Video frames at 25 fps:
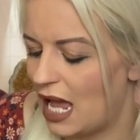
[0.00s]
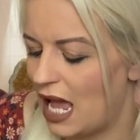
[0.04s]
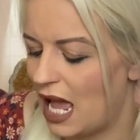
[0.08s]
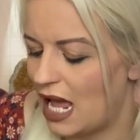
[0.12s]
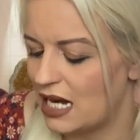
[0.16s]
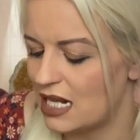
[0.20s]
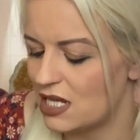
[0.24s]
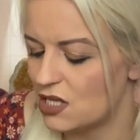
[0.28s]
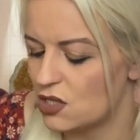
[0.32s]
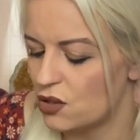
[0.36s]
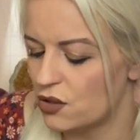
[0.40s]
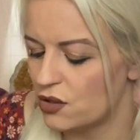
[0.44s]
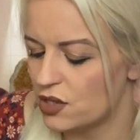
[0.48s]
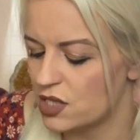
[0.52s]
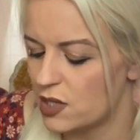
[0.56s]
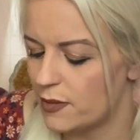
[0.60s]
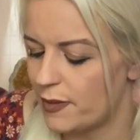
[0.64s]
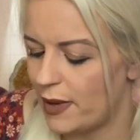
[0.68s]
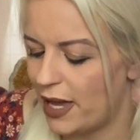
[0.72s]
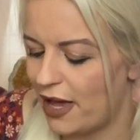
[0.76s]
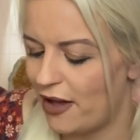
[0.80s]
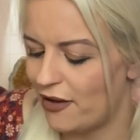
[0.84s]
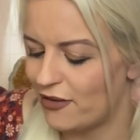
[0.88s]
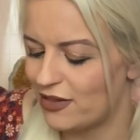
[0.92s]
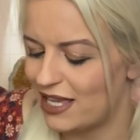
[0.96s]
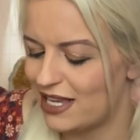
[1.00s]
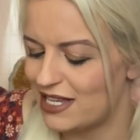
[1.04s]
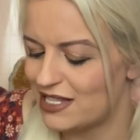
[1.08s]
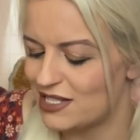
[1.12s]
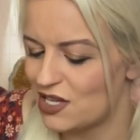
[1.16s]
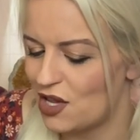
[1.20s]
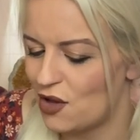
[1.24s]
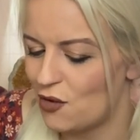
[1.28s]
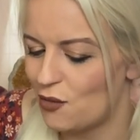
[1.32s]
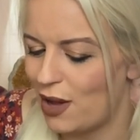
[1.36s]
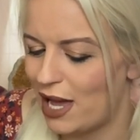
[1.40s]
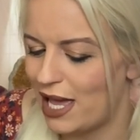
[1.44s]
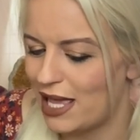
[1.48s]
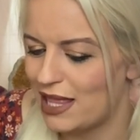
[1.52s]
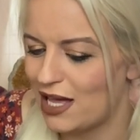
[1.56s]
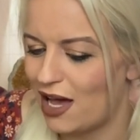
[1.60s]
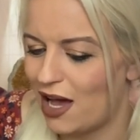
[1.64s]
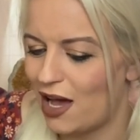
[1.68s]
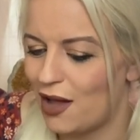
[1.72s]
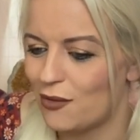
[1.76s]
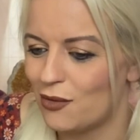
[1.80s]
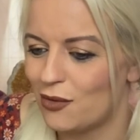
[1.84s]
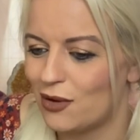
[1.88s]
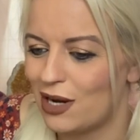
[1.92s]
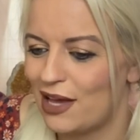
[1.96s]
and it talks about there's no way that
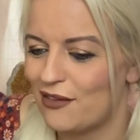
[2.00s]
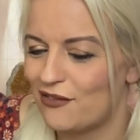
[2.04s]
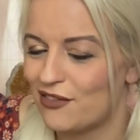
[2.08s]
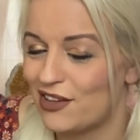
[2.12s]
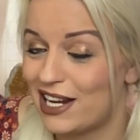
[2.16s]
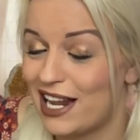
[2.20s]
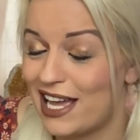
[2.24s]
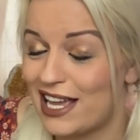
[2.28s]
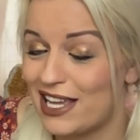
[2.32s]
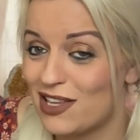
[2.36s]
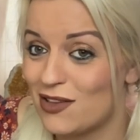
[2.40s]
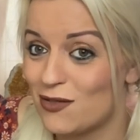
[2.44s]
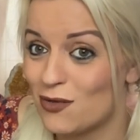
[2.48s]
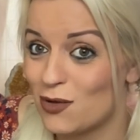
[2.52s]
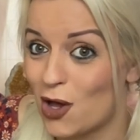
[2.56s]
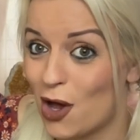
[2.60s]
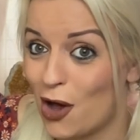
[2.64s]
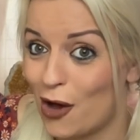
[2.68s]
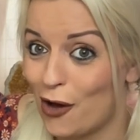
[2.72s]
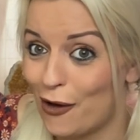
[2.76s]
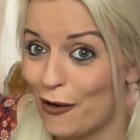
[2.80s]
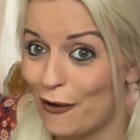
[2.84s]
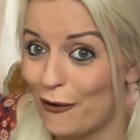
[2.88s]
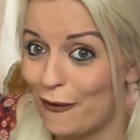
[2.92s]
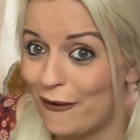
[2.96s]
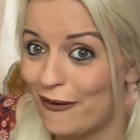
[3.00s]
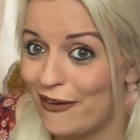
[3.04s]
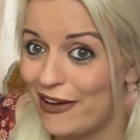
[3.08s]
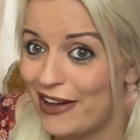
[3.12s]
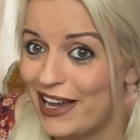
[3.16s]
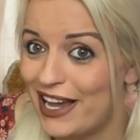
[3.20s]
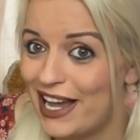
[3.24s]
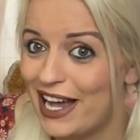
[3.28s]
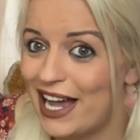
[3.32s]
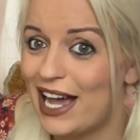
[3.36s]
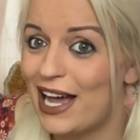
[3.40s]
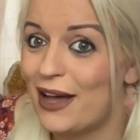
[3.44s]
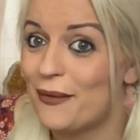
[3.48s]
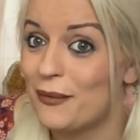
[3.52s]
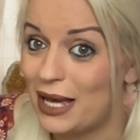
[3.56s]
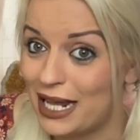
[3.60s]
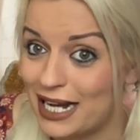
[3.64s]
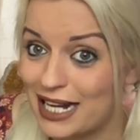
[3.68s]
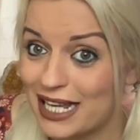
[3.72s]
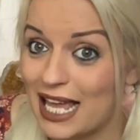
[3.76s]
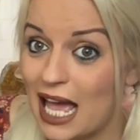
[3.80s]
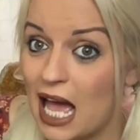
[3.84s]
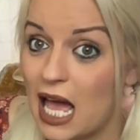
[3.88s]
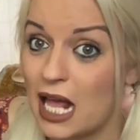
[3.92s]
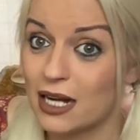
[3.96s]
I will ever let you go. And
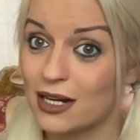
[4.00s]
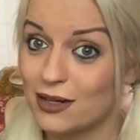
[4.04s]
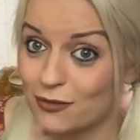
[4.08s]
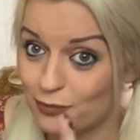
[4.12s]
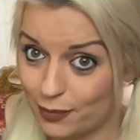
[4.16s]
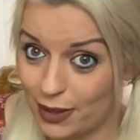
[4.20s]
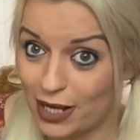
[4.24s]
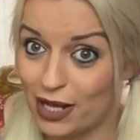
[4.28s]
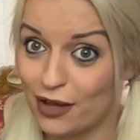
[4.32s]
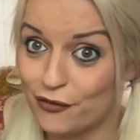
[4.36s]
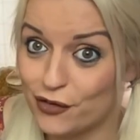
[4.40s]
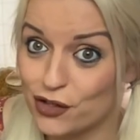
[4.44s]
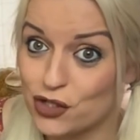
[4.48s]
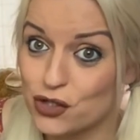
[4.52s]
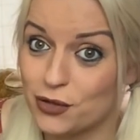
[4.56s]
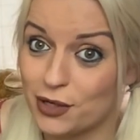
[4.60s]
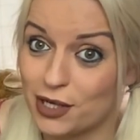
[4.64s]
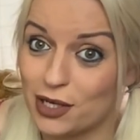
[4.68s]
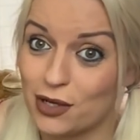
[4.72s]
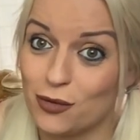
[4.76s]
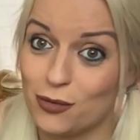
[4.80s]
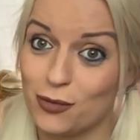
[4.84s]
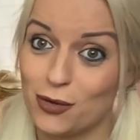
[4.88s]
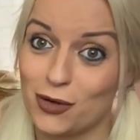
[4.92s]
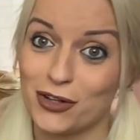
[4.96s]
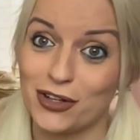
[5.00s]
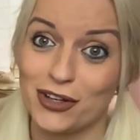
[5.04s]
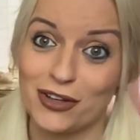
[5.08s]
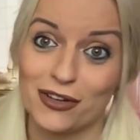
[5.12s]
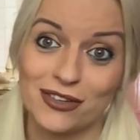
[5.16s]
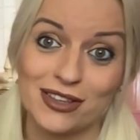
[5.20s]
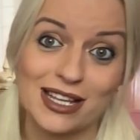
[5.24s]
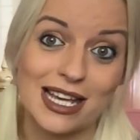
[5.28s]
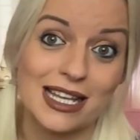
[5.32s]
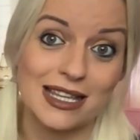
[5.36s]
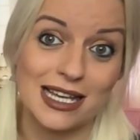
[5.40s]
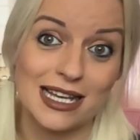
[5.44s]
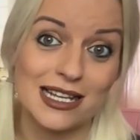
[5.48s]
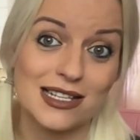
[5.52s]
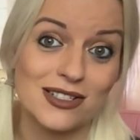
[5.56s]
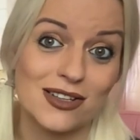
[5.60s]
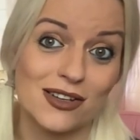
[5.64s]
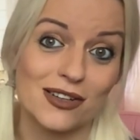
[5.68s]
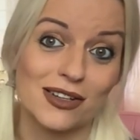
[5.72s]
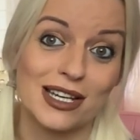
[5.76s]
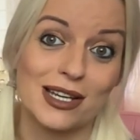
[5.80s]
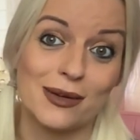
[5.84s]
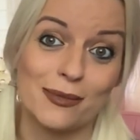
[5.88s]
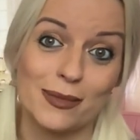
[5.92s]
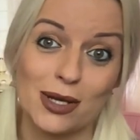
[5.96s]
again, bit of a trigger warning on that. That
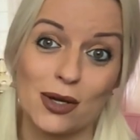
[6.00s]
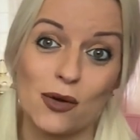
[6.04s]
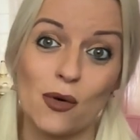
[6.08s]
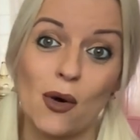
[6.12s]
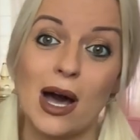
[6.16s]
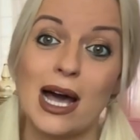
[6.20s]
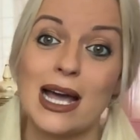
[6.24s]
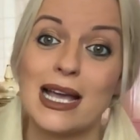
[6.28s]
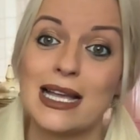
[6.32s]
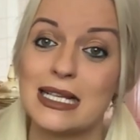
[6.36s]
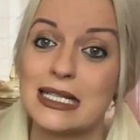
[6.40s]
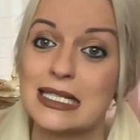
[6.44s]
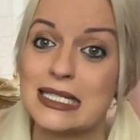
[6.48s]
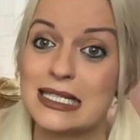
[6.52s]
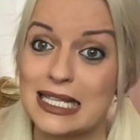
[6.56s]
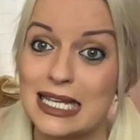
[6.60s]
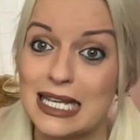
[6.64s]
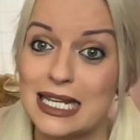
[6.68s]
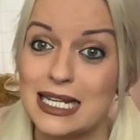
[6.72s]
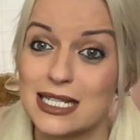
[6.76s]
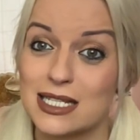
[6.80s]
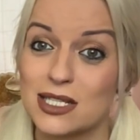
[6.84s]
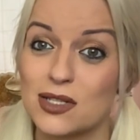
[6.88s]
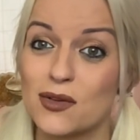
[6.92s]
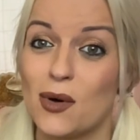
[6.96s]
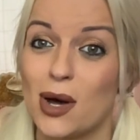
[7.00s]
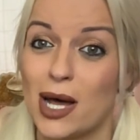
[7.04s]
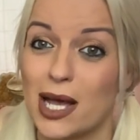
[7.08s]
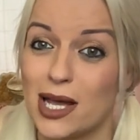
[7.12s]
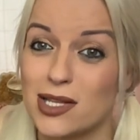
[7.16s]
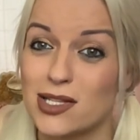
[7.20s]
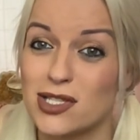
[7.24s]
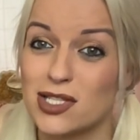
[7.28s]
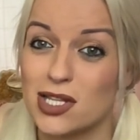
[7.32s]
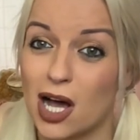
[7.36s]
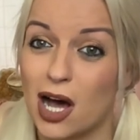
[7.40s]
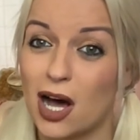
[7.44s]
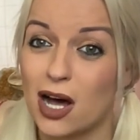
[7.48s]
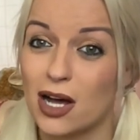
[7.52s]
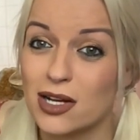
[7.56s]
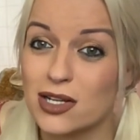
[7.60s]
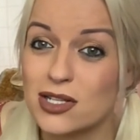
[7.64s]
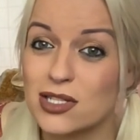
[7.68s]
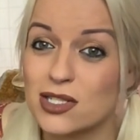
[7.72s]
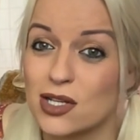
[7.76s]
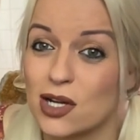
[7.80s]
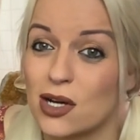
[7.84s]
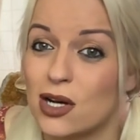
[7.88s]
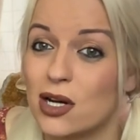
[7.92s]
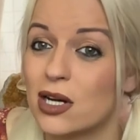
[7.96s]
song can be quite seen as quite a dark
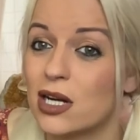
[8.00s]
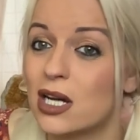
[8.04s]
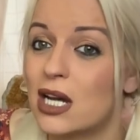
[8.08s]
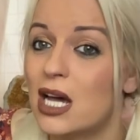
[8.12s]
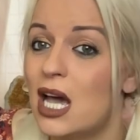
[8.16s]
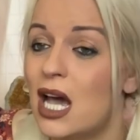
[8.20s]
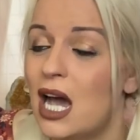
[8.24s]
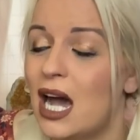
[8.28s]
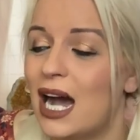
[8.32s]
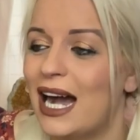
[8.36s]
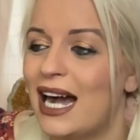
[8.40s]
song.